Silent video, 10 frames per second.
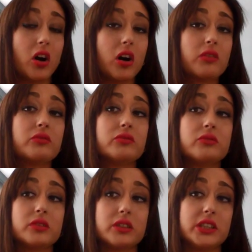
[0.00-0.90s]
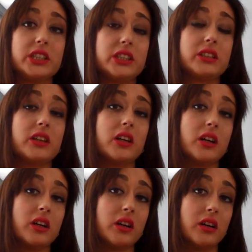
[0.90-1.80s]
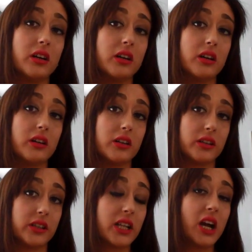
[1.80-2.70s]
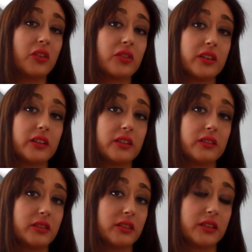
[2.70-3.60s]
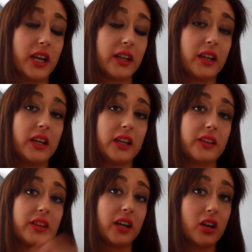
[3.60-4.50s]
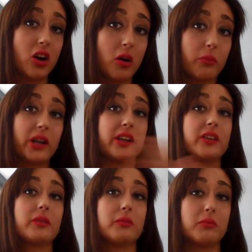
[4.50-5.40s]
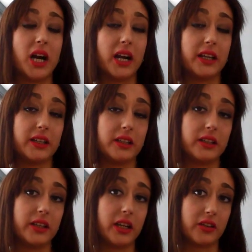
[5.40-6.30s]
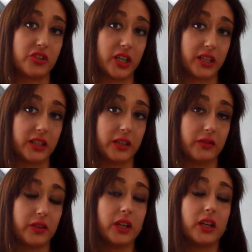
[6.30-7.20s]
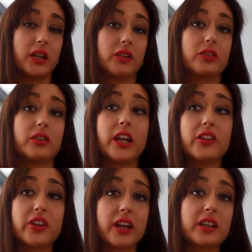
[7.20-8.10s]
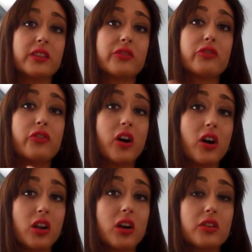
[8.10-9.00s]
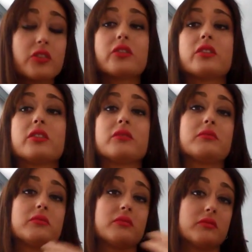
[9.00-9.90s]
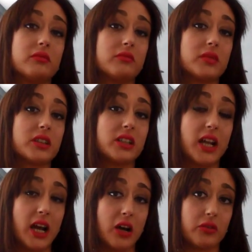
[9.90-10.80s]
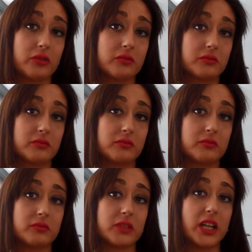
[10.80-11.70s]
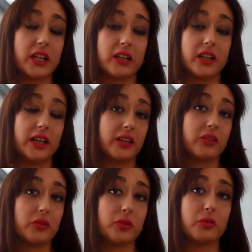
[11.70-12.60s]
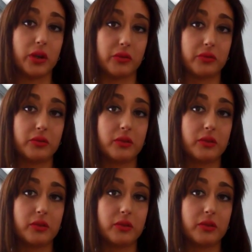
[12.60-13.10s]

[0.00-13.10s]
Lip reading: of the noun that is accompanied by the adjective. So the adjective follows the noun that it's with.